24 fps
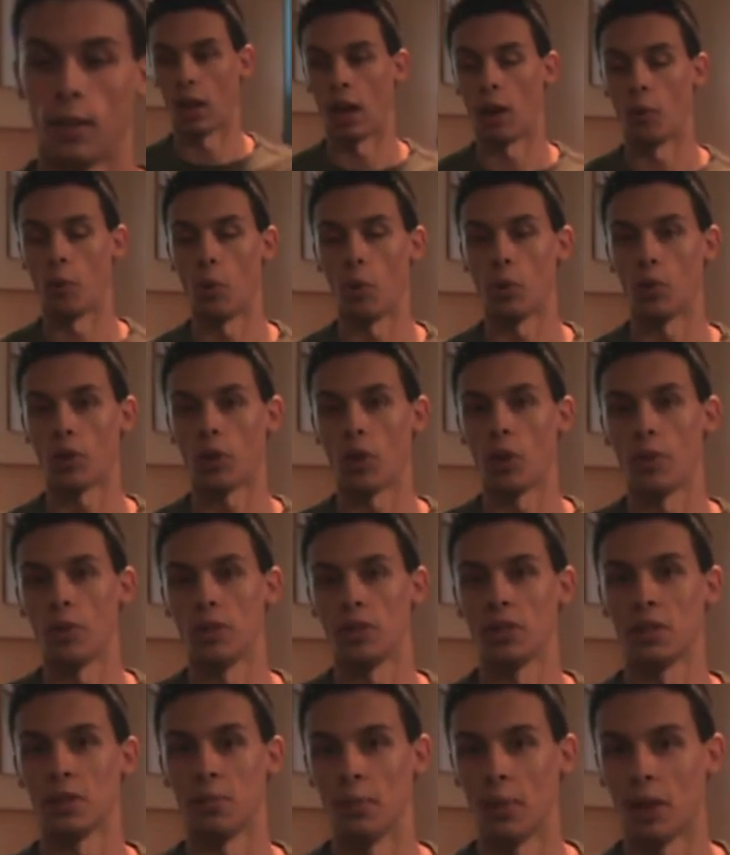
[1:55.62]
I won't go
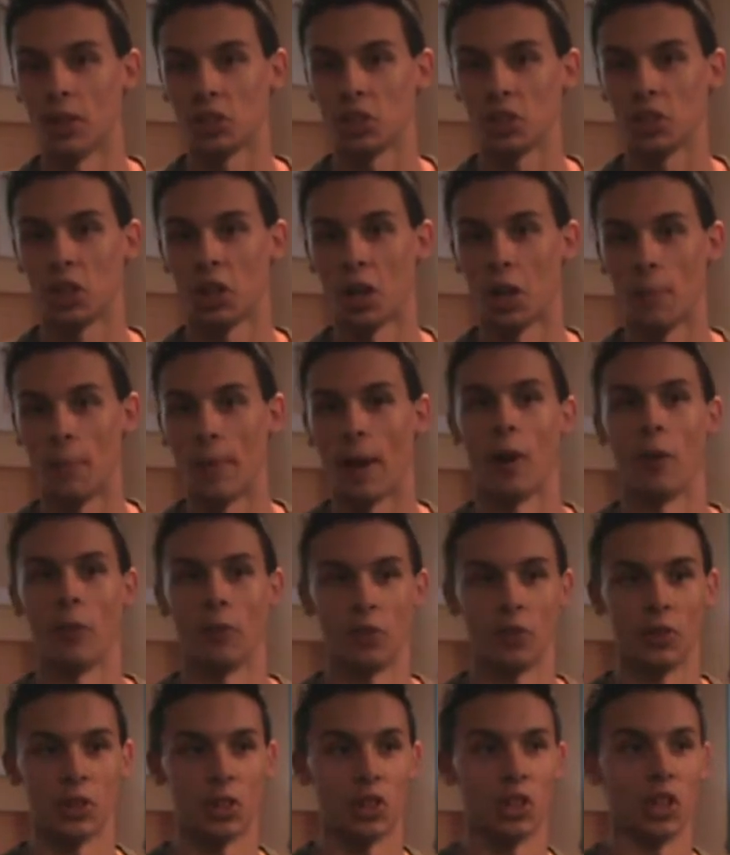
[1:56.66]
into much
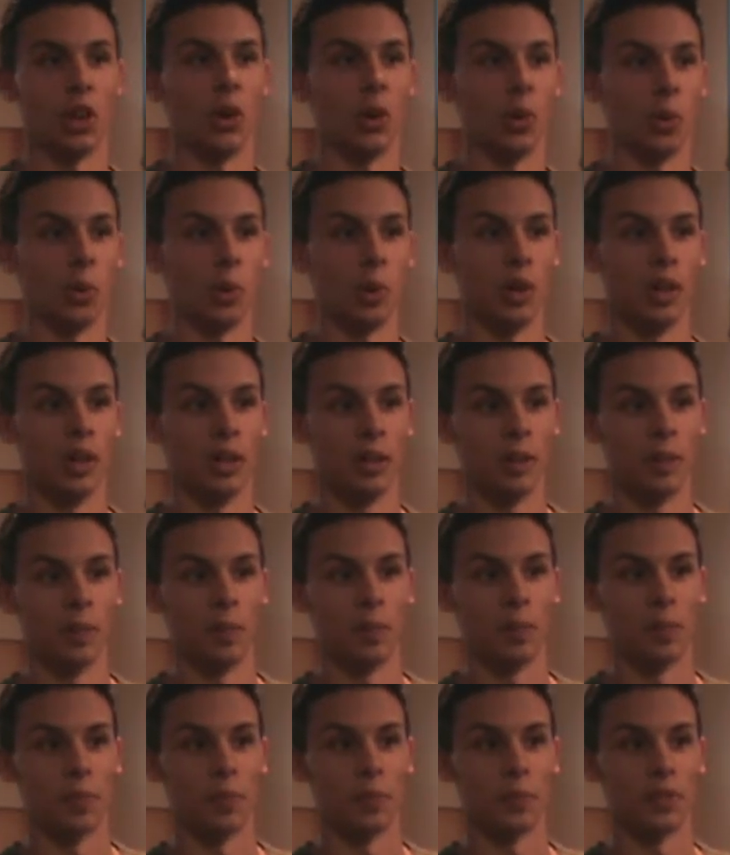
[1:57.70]
about the show
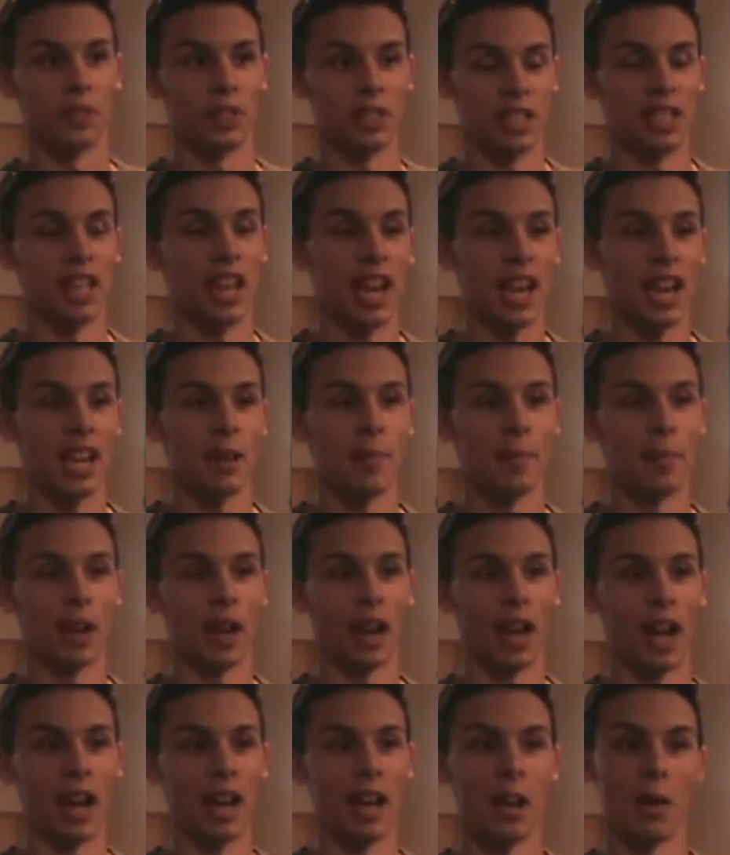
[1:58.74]
today,
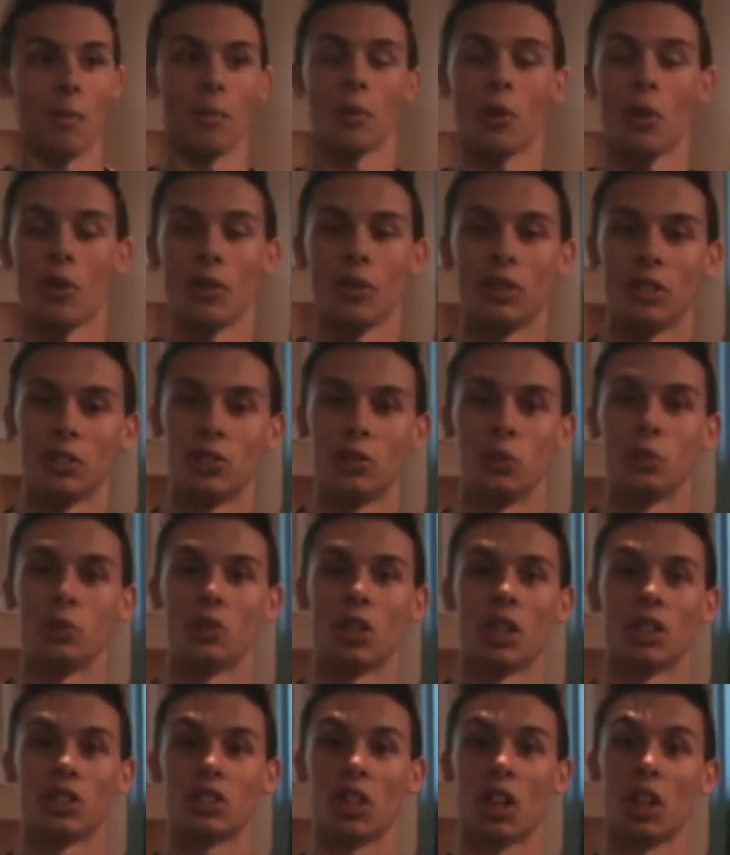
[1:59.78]
but I am going to
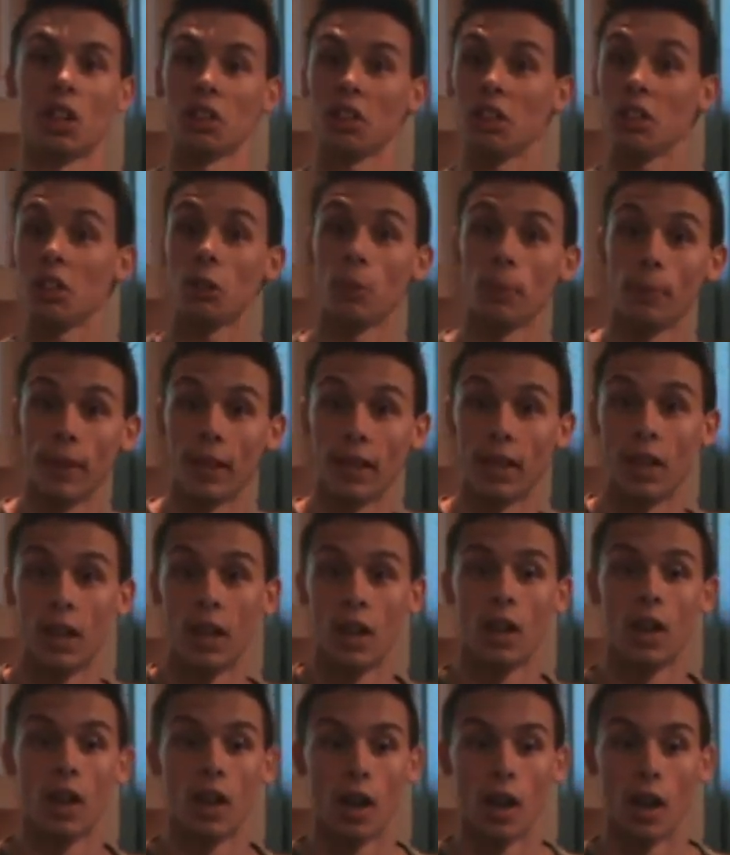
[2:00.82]
touch a little bit
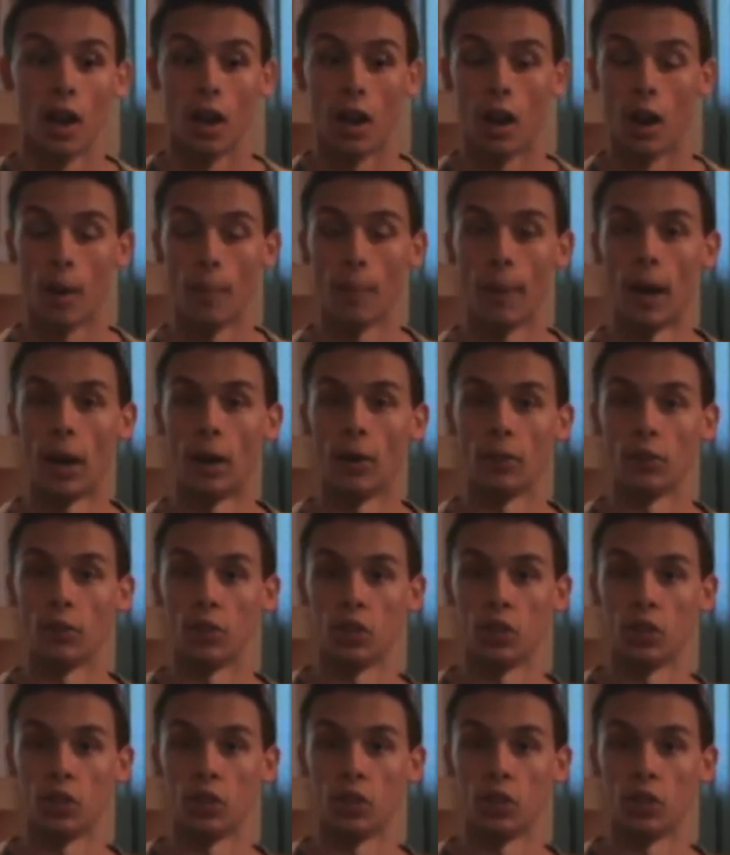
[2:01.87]
about the